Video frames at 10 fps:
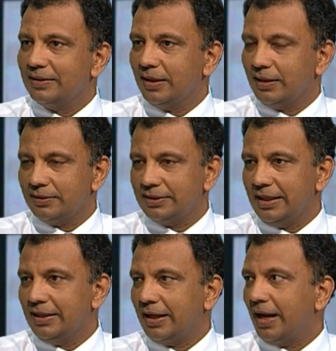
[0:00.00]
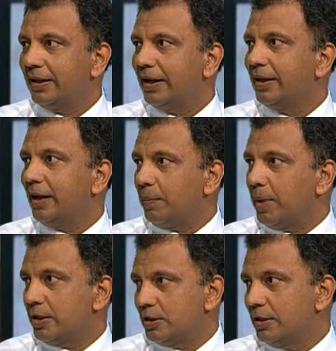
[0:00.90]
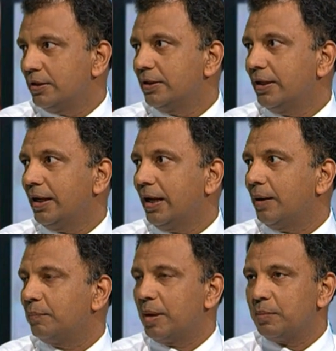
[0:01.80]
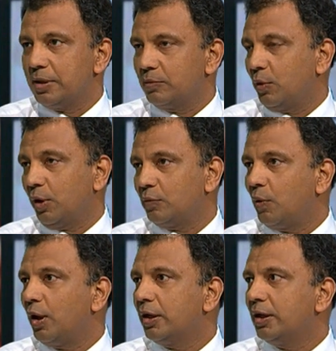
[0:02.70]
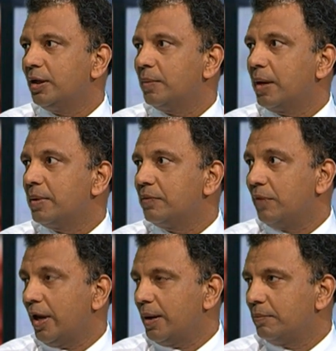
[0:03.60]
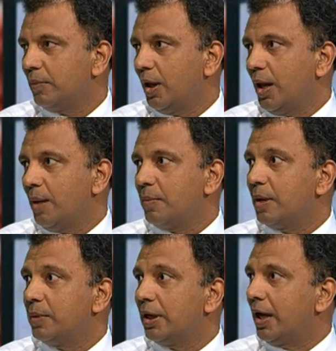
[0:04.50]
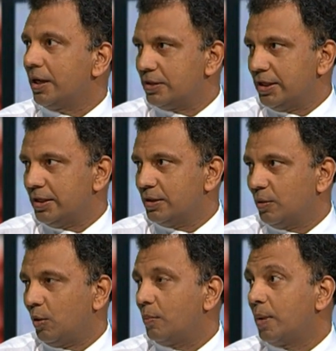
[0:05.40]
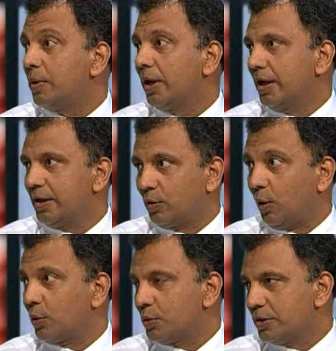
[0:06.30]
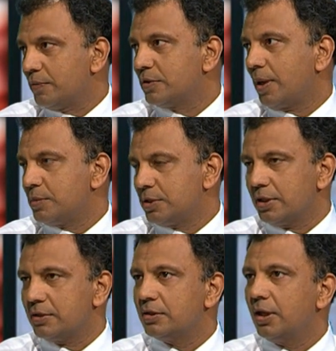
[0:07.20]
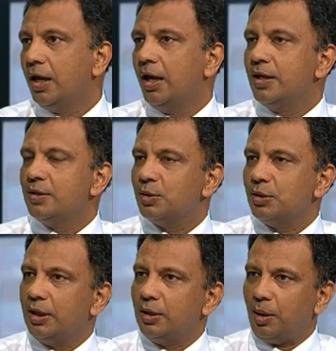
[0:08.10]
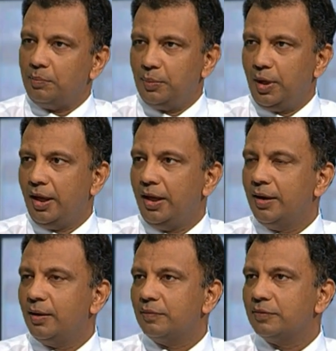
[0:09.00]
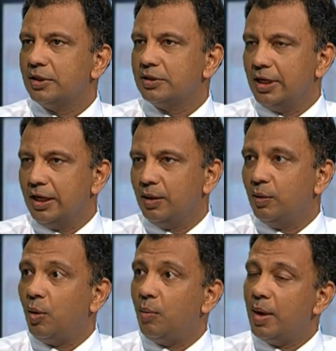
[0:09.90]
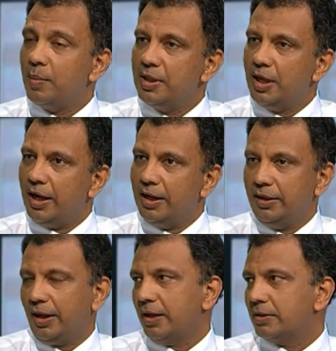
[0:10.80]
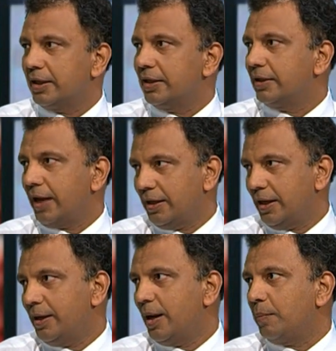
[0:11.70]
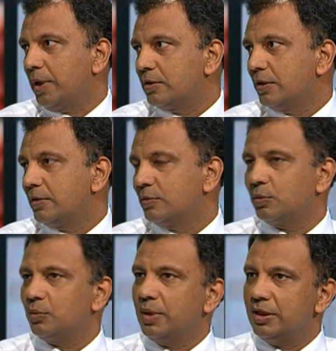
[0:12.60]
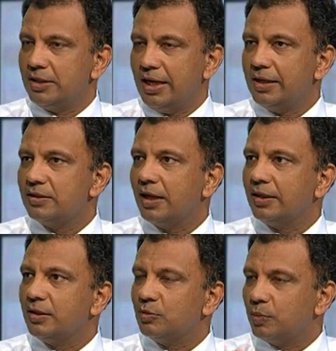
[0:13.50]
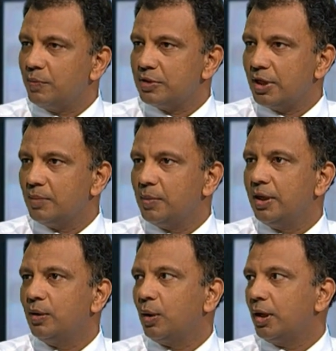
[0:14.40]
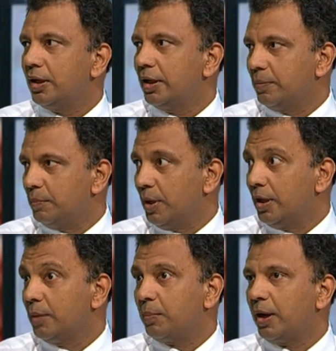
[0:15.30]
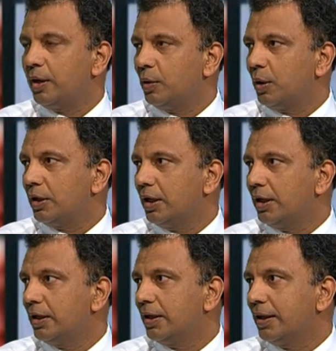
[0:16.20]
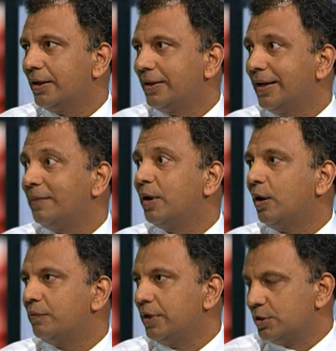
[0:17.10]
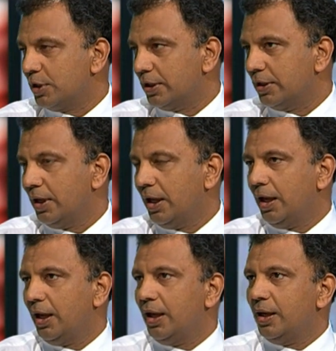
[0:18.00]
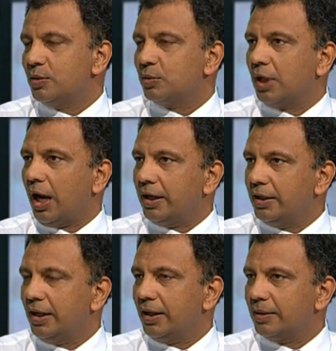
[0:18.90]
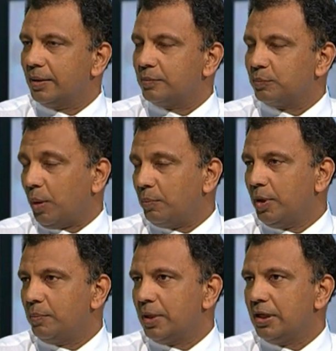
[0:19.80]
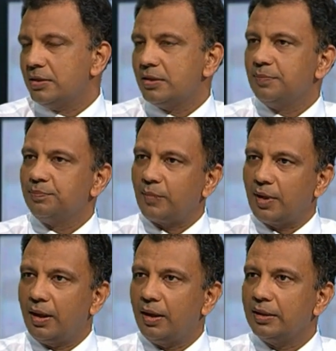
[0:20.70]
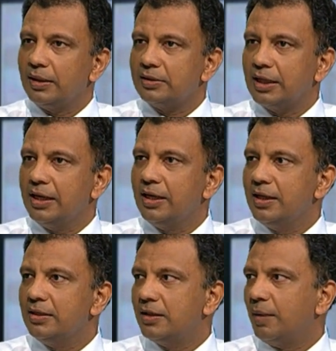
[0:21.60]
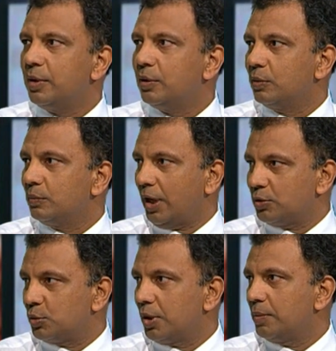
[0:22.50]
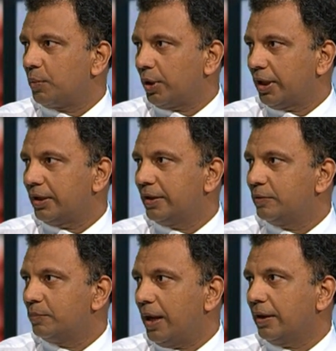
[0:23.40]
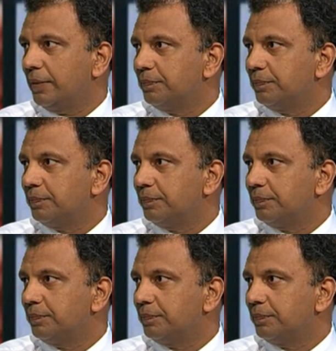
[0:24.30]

skin can get damaged, maybe hot water, maybe flame, maybe acid, or maybe any corrosive substance. So the top layer of the skin, or maybe the entire skin, can get damaged. So we say it's either superficial burn or a deep burn, depending on the level of injury. So the problem is, the skin is our natural protective barrier.